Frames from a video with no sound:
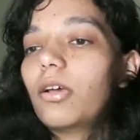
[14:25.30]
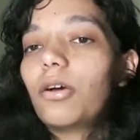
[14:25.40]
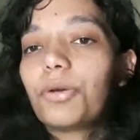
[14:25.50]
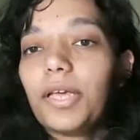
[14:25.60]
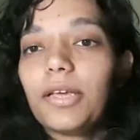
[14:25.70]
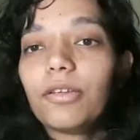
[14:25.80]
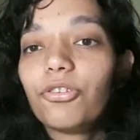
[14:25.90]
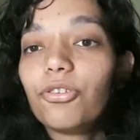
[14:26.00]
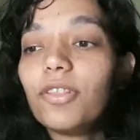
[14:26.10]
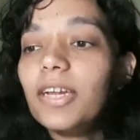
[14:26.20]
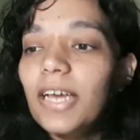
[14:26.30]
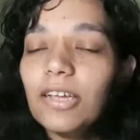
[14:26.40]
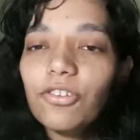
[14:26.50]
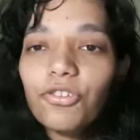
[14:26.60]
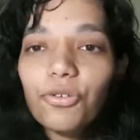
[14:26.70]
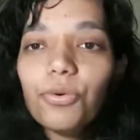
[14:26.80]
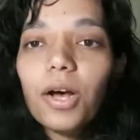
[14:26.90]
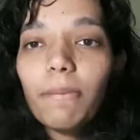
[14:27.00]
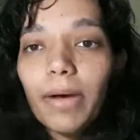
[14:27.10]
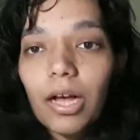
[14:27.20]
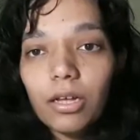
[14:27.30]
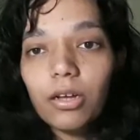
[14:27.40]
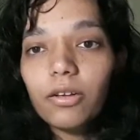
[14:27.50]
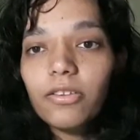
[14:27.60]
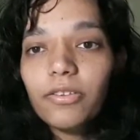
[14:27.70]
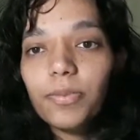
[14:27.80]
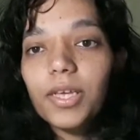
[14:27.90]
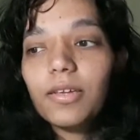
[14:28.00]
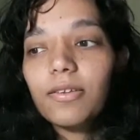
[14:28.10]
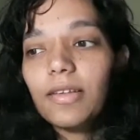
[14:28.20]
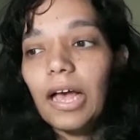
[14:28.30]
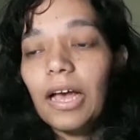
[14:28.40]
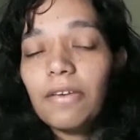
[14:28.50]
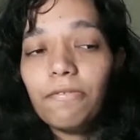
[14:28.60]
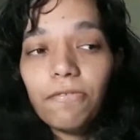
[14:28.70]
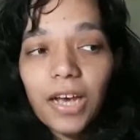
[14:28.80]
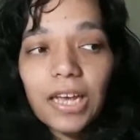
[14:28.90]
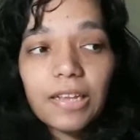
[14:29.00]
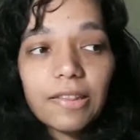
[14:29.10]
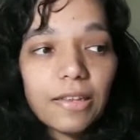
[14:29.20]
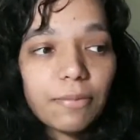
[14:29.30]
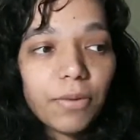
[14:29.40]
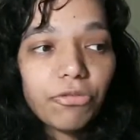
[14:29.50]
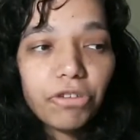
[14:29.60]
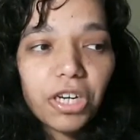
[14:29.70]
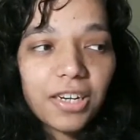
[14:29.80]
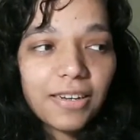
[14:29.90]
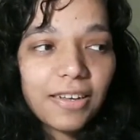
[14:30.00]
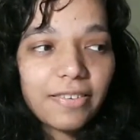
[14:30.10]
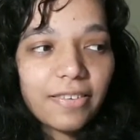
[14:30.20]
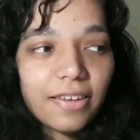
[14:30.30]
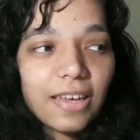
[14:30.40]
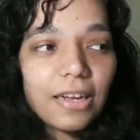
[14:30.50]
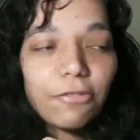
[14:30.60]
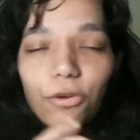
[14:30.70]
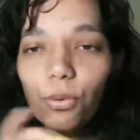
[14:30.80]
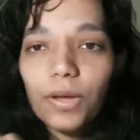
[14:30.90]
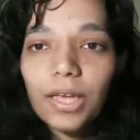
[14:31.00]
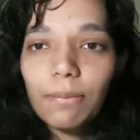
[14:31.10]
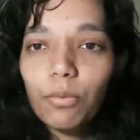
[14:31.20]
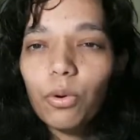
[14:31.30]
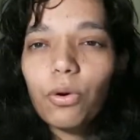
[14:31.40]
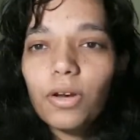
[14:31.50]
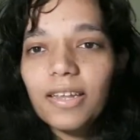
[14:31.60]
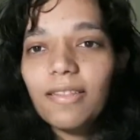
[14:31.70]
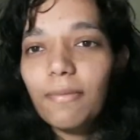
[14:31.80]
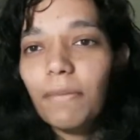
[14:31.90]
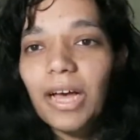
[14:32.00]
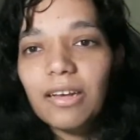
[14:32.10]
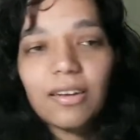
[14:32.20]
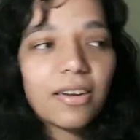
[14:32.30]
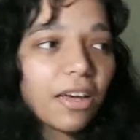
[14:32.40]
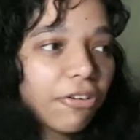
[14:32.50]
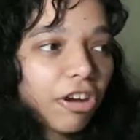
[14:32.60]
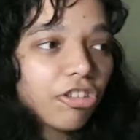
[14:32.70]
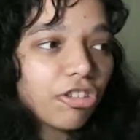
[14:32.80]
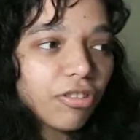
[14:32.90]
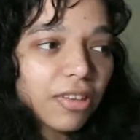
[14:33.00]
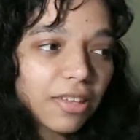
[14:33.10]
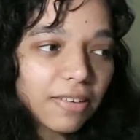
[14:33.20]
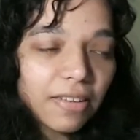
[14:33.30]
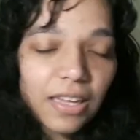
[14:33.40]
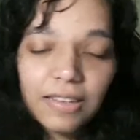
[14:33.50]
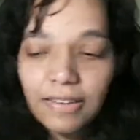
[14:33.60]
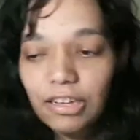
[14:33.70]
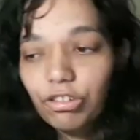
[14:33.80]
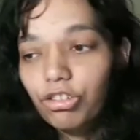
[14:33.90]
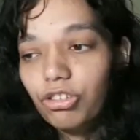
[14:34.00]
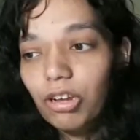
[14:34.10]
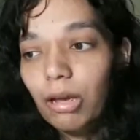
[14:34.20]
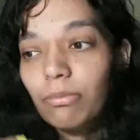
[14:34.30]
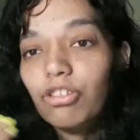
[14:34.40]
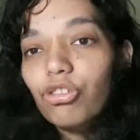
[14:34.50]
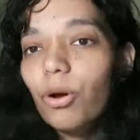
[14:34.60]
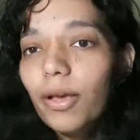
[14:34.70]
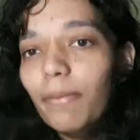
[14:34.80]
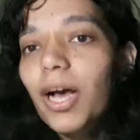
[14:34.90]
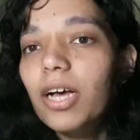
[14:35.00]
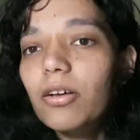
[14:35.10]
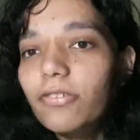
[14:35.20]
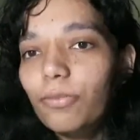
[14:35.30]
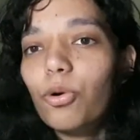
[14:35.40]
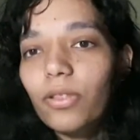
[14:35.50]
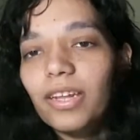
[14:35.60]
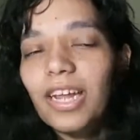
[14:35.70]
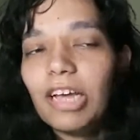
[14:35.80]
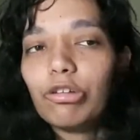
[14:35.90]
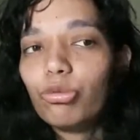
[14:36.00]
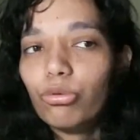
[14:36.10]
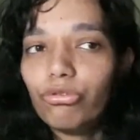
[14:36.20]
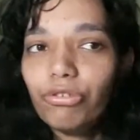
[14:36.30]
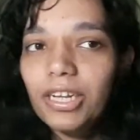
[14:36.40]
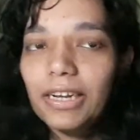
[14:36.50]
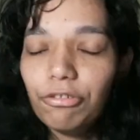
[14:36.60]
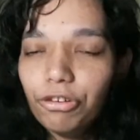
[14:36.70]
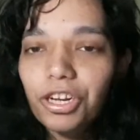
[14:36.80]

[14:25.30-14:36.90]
Okay, so the next 2 are mangas because I find that my reading tastes are kind of going more in the manga direction these days. I'm enjoying mangas more than actual reading.